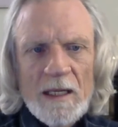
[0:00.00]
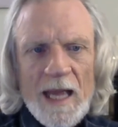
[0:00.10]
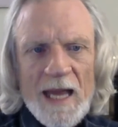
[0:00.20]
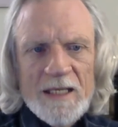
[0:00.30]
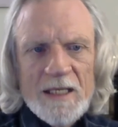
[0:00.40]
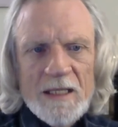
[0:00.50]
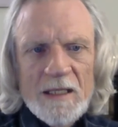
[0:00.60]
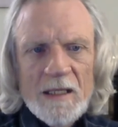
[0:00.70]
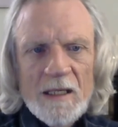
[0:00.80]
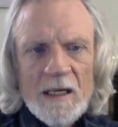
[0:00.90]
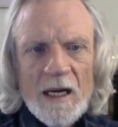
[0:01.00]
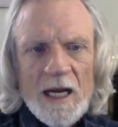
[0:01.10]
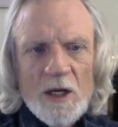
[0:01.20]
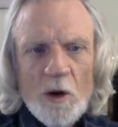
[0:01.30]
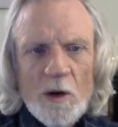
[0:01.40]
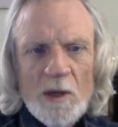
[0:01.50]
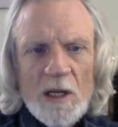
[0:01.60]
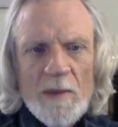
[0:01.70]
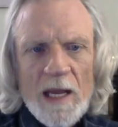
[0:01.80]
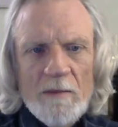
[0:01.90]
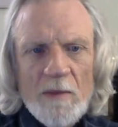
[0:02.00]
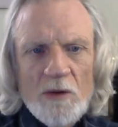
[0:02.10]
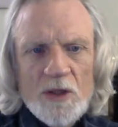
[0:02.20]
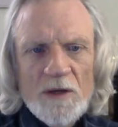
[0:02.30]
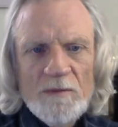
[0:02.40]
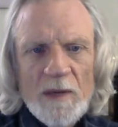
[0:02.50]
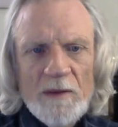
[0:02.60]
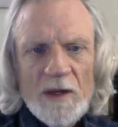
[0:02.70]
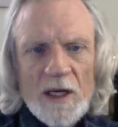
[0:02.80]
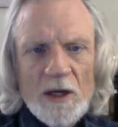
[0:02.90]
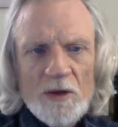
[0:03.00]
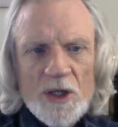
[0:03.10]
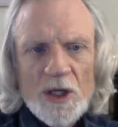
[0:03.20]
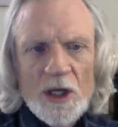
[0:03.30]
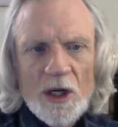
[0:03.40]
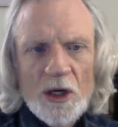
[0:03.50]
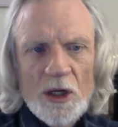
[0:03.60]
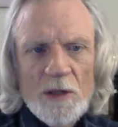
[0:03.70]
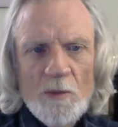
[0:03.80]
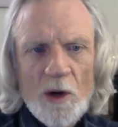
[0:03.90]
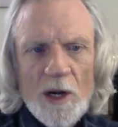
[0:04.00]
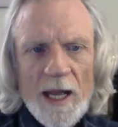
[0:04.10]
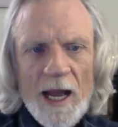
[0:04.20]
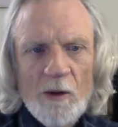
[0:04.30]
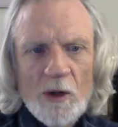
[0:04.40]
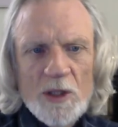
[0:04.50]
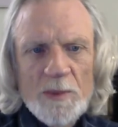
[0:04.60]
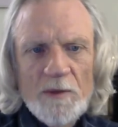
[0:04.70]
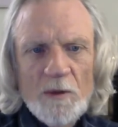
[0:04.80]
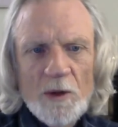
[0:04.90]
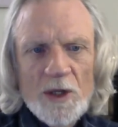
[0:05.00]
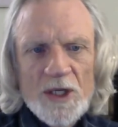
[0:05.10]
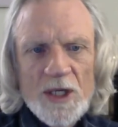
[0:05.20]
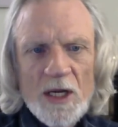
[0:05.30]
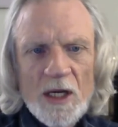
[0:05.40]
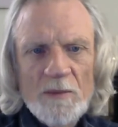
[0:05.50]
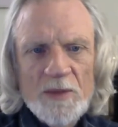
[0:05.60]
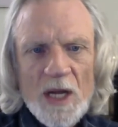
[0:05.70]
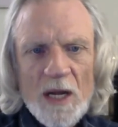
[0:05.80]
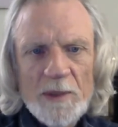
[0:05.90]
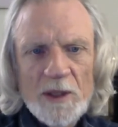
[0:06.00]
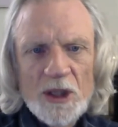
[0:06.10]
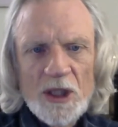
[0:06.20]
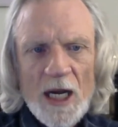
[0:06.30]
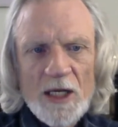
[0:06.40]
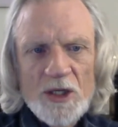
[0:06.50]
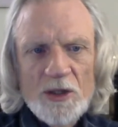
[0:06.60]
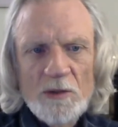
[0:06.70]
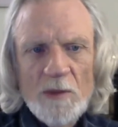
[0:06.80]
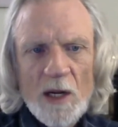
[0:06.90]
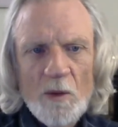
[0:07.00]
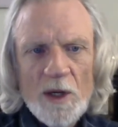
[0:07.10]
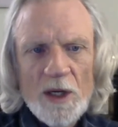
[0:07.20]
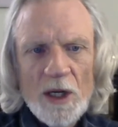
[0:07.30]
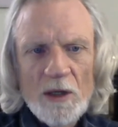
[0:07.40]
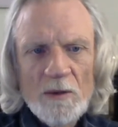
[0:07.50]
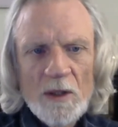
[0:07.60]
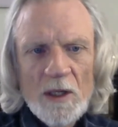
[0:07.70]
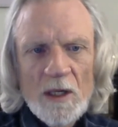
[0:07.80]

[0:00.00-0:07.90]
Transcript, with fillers: Yes, I normally make most of my videos in the early morning hours before the sun comes up and shines through my window.